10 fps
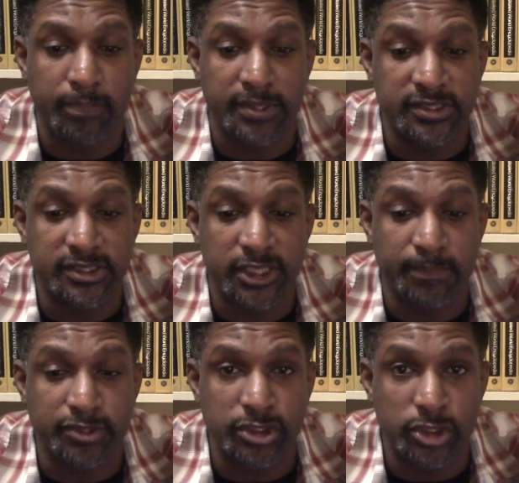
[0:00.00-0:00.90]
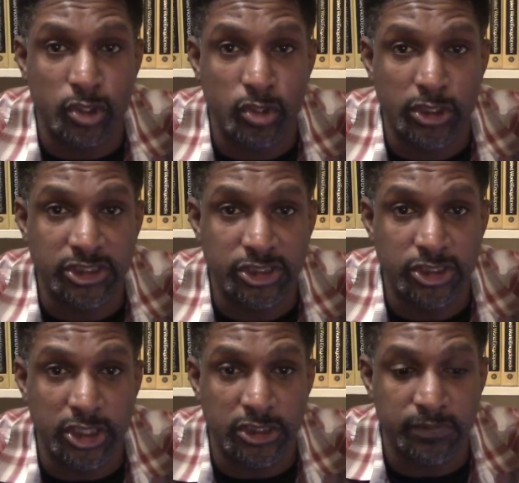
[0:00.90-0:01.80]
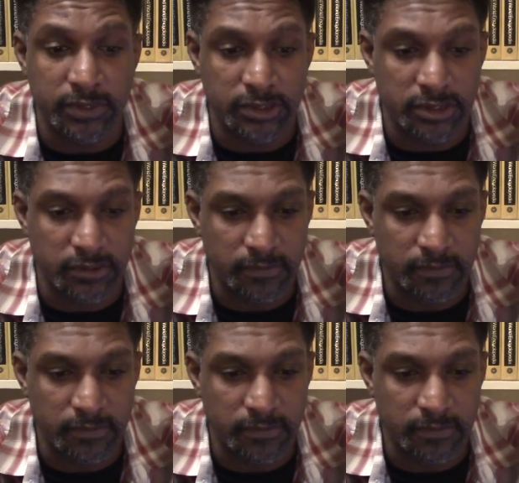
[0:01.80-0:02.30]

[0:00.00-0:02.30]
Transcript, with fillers: perception, or judgment.